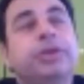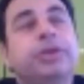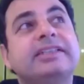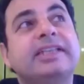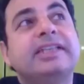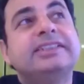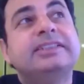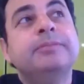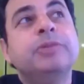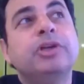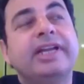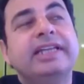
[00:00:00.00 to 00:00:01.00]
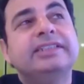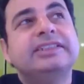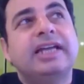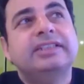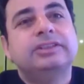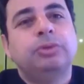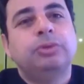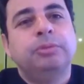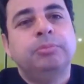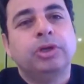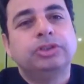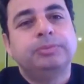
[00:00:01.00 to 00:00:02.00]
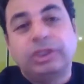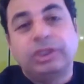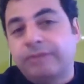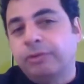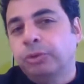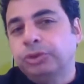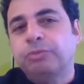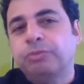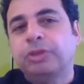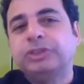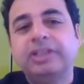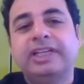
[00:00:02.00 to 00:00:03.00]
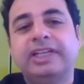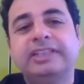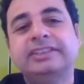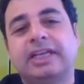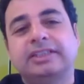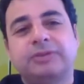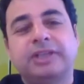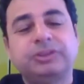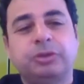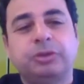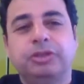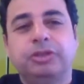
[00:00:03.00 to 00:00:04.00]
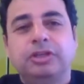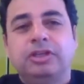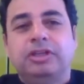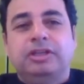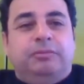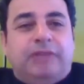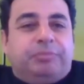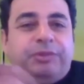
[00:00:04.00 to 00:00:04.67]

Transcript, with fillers: you expect a similar insight to emerge? Because evolution was one insight, right? So Like